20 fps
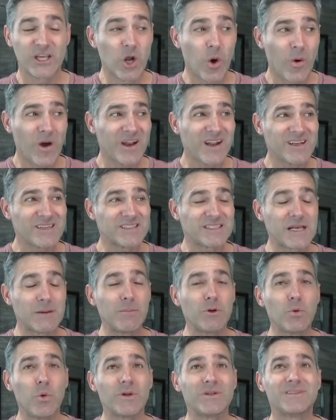You know what?
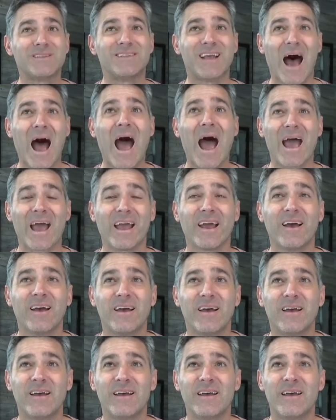Someone would die,
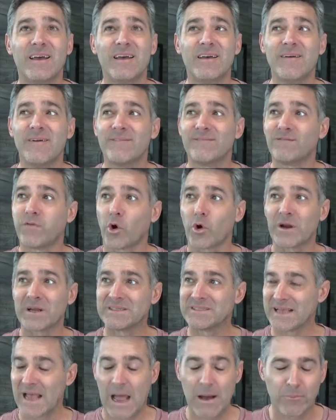for
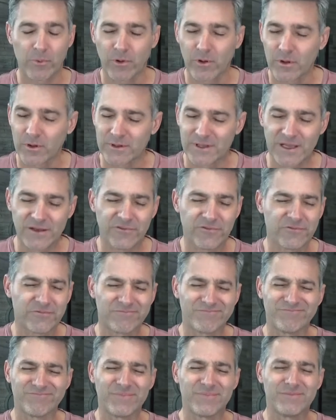example, if
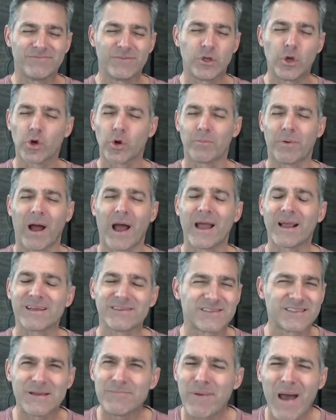you were buying a
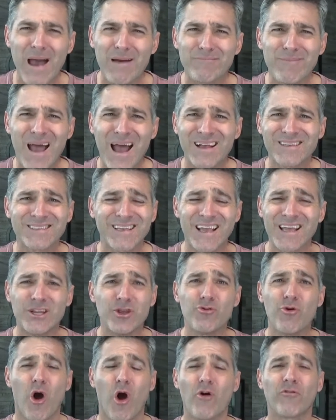C PAP mask and
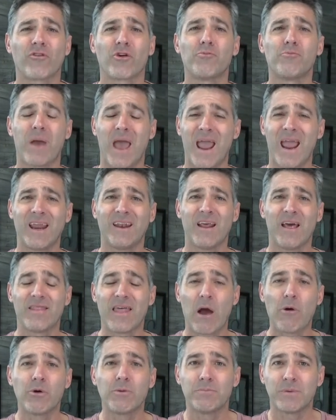you overpaid.
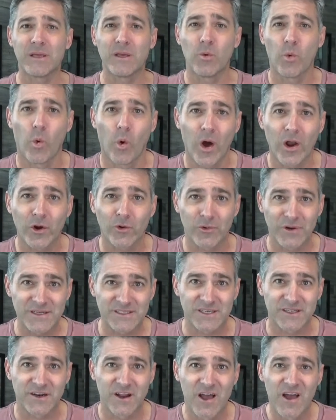That would be one
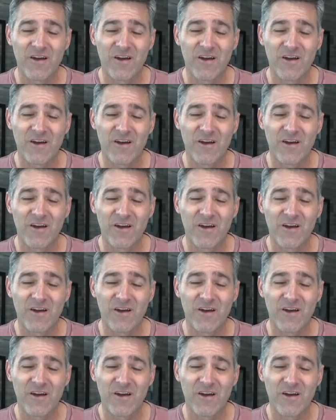reason